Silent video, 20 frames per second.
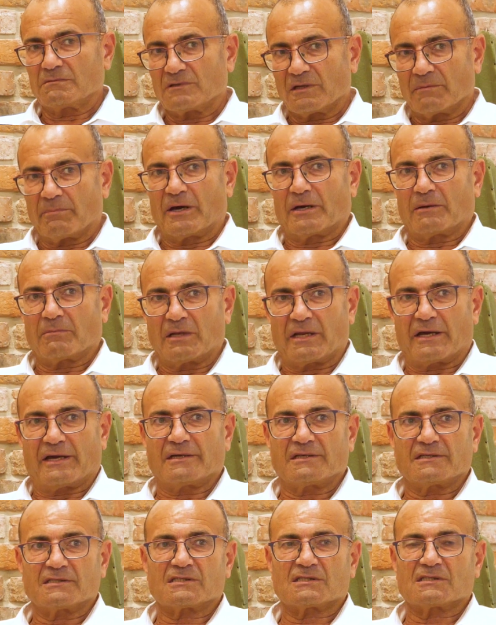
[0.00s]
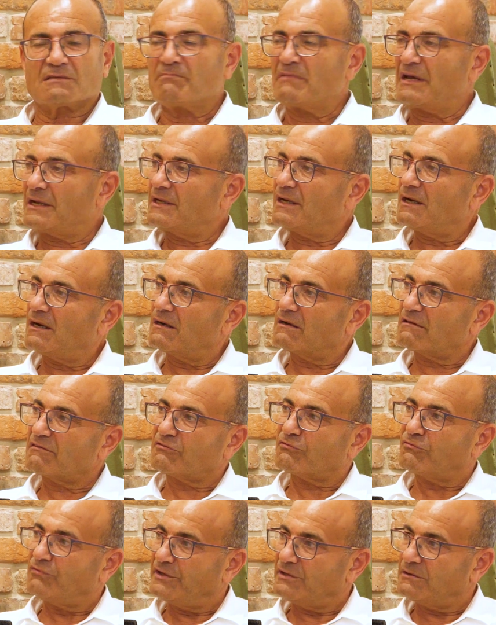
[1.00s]
bottom line is many are
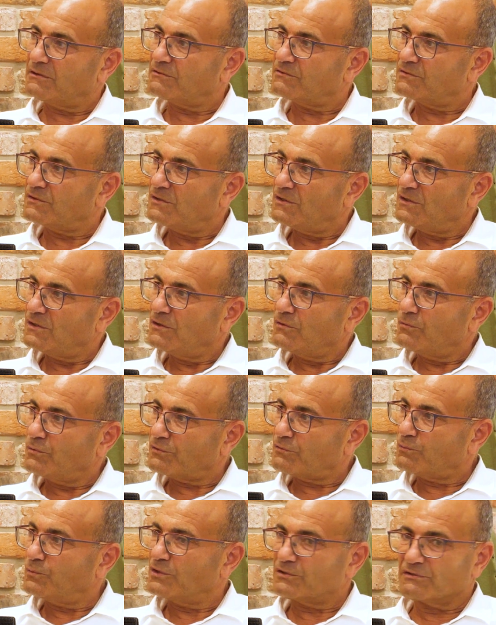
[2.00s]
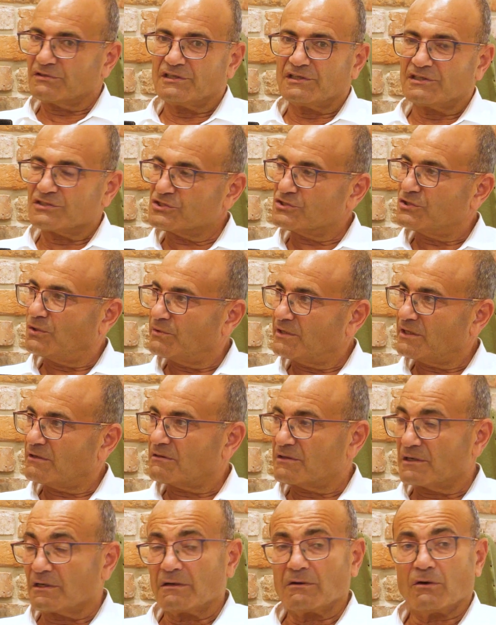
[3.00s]
thrilled with what he is doing
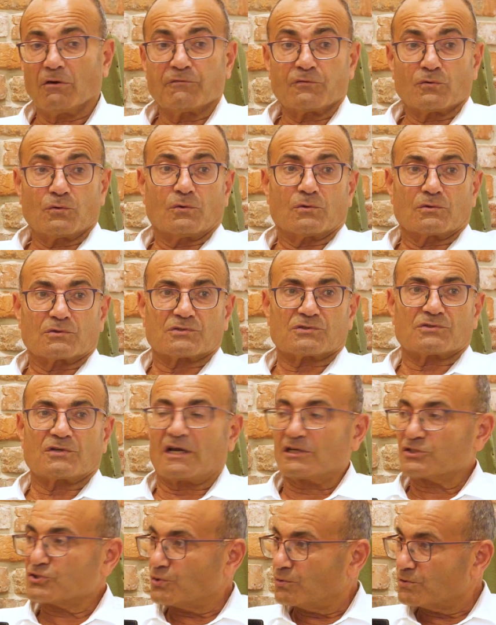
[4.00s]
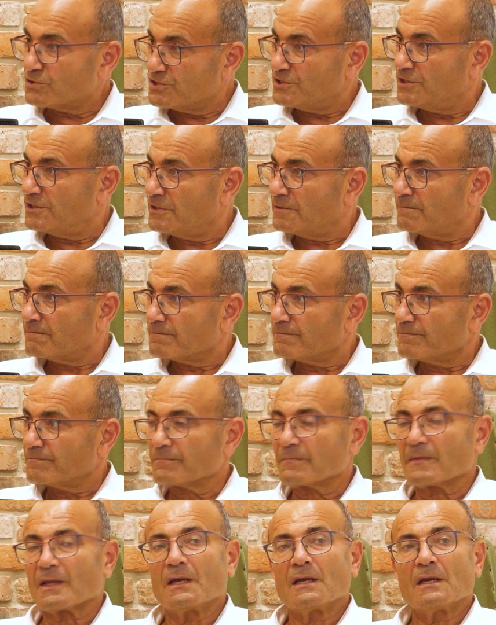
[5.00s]
there. Of course, Khashoggi
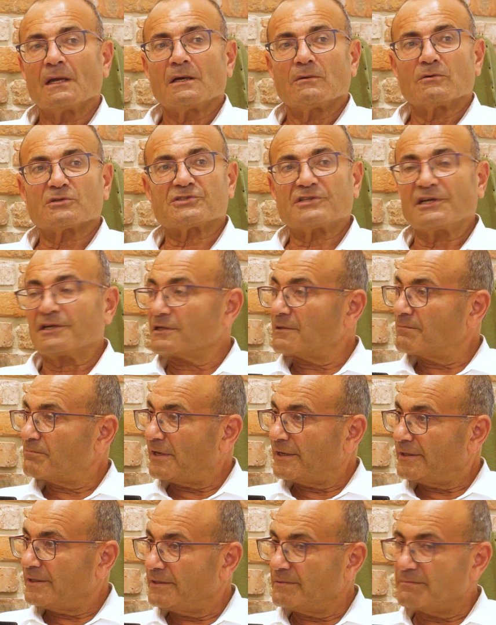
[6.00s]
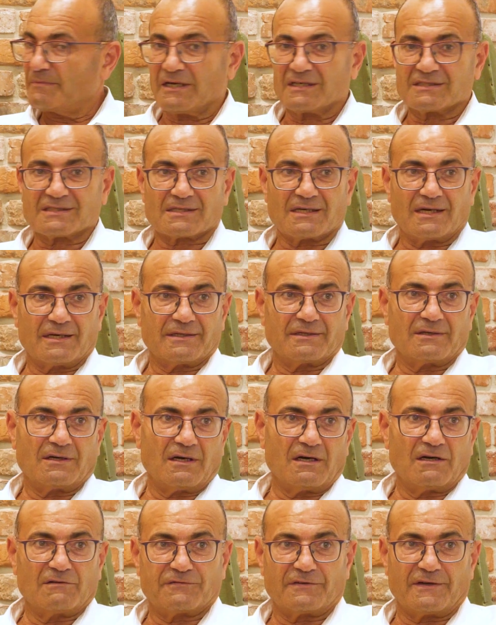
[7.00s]
was taken by him as kind
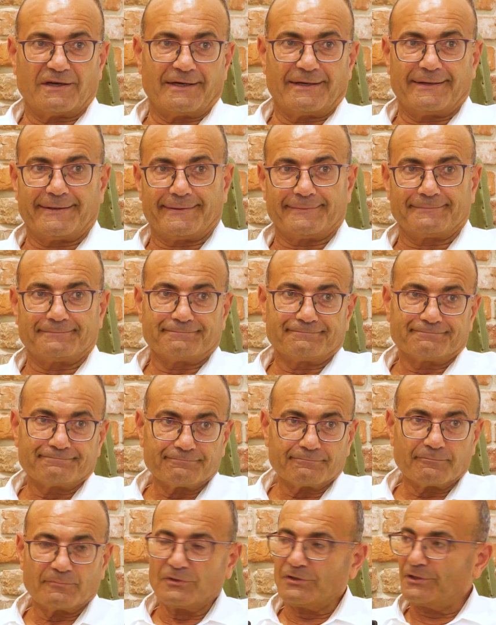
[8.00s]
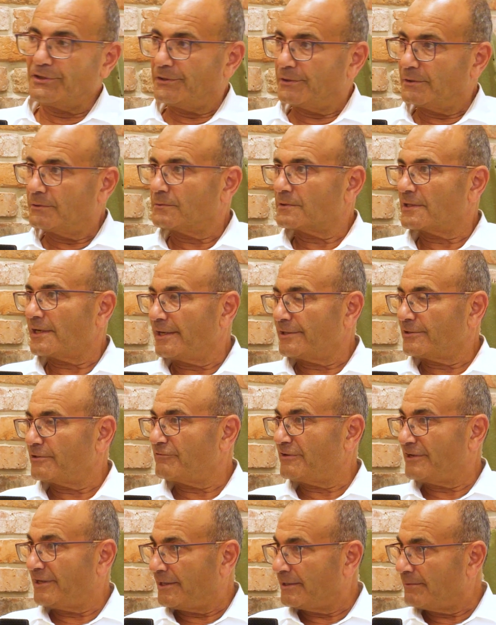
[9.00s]
of an
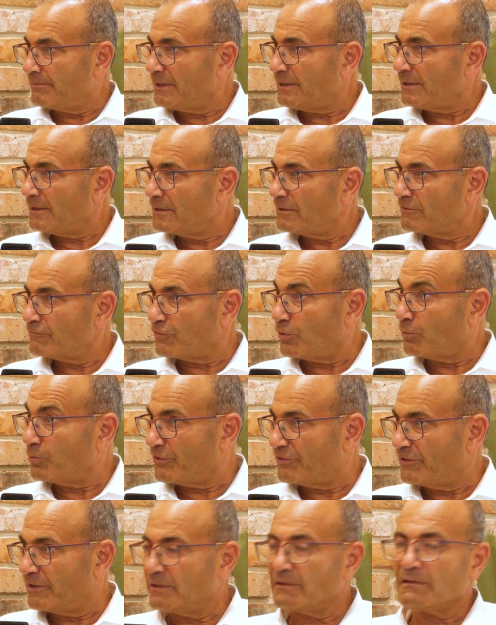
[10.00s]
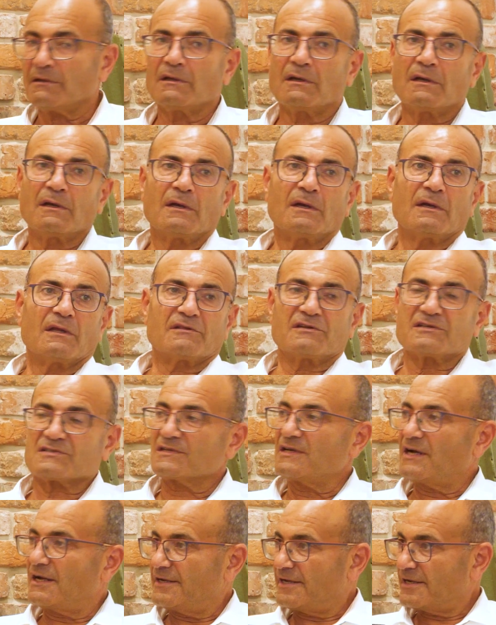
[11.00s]
enemy from within. This
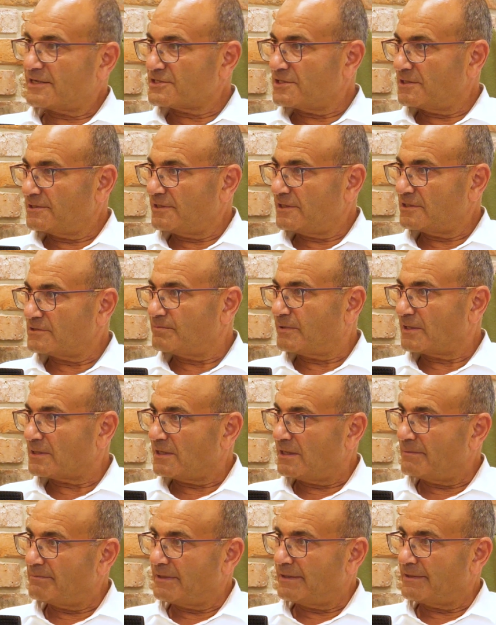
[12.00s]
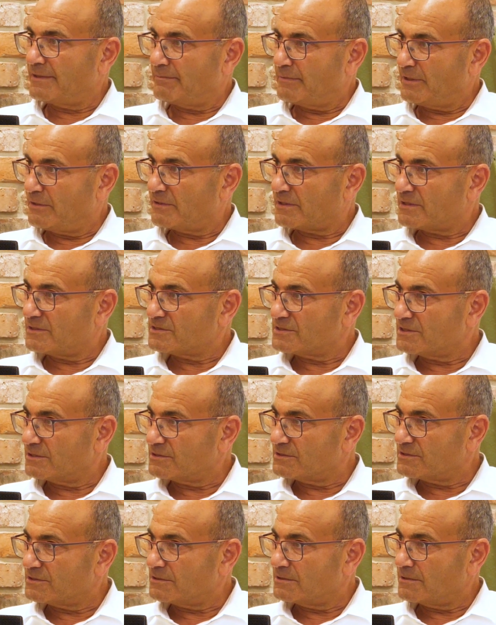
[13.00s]
guy actually has become an American
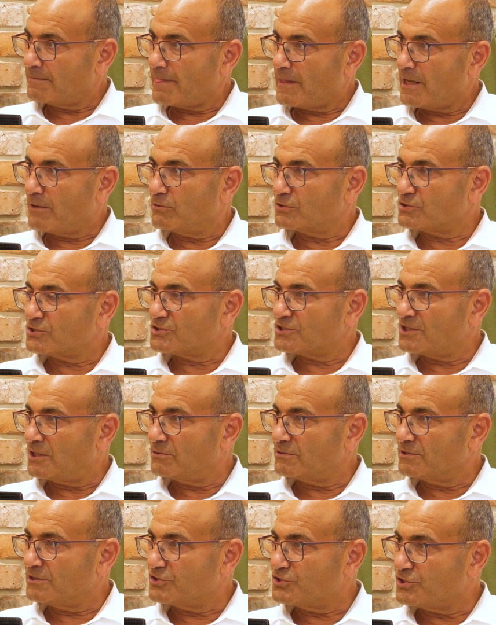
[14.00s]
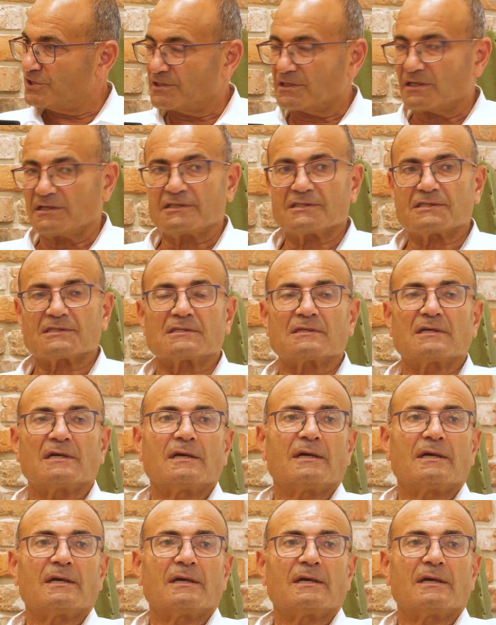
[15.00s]
citizen. He was a Saudi journalist.